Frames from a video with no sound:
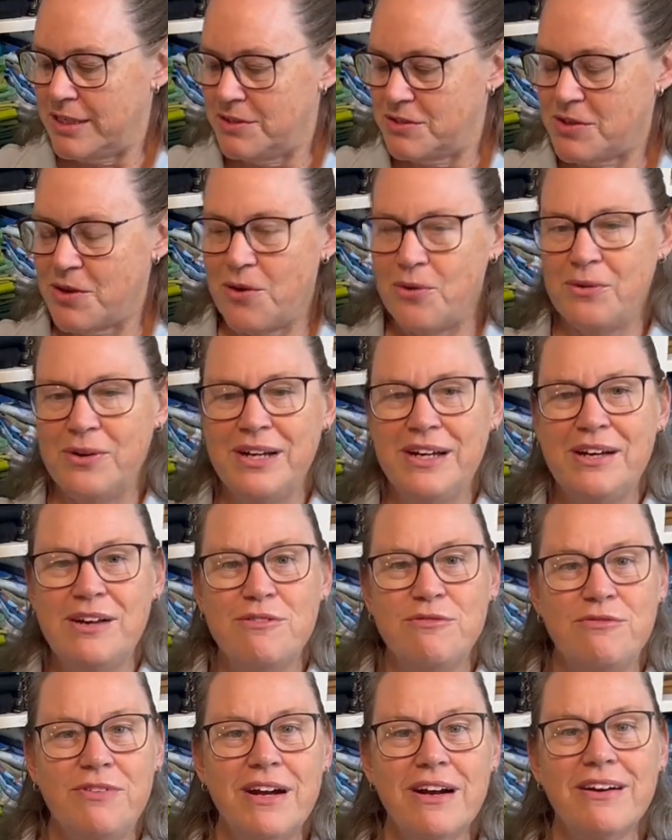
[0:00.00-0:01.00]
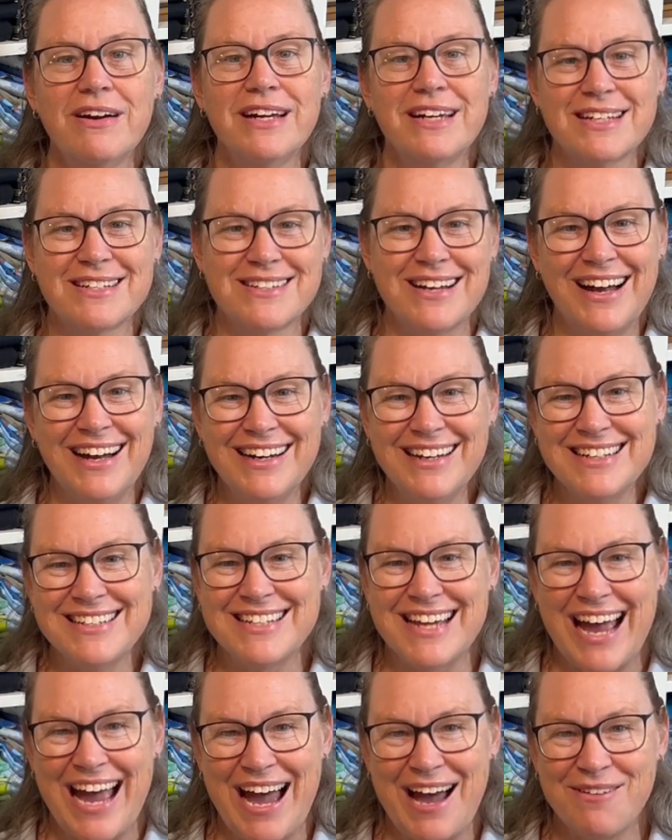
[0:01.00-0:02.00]
So very excited
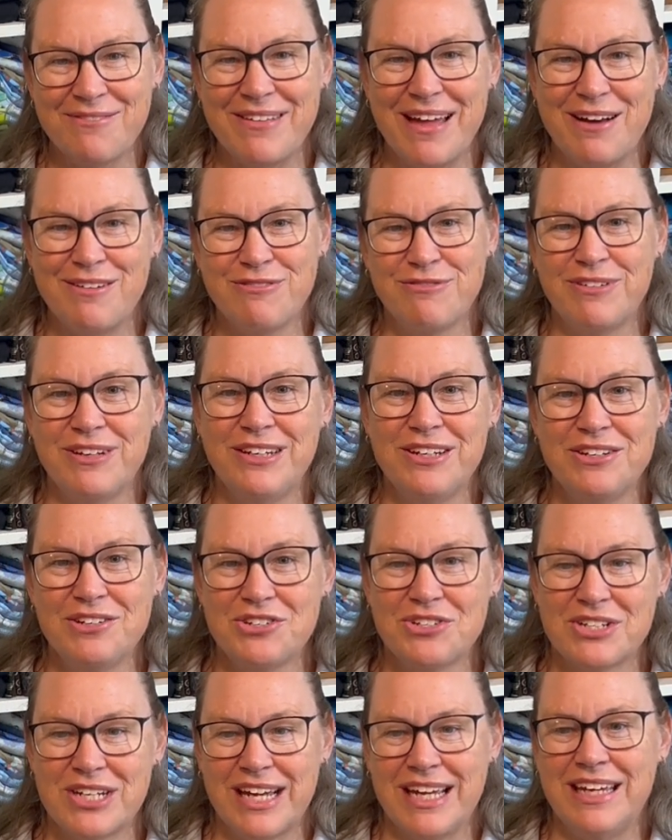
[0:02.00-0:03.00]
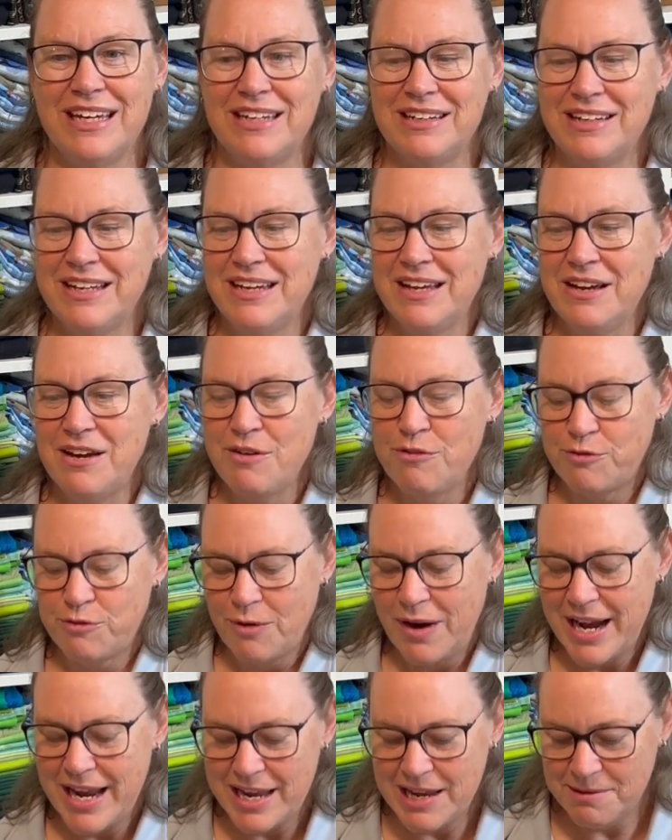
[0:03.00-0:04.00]
to have that finished and
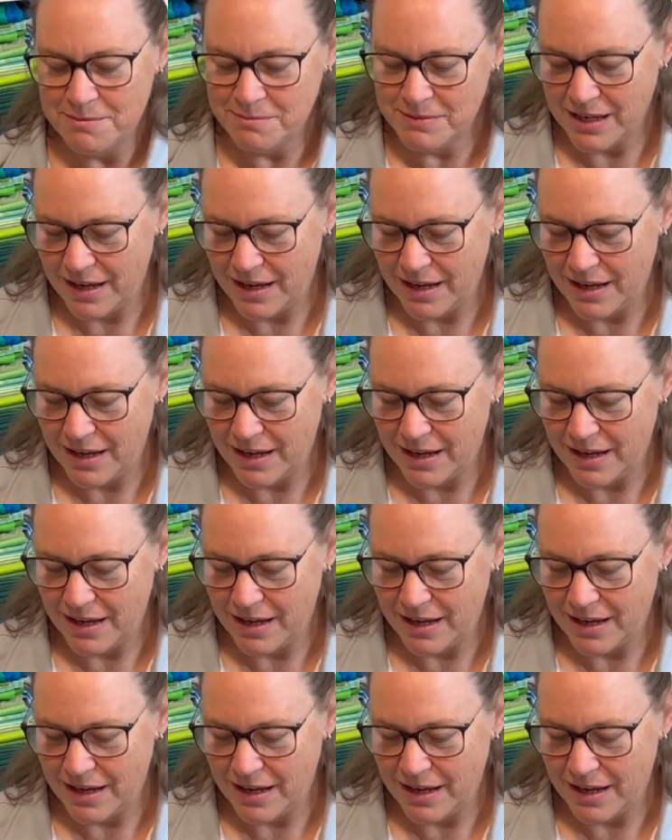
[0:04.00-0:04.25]
framed.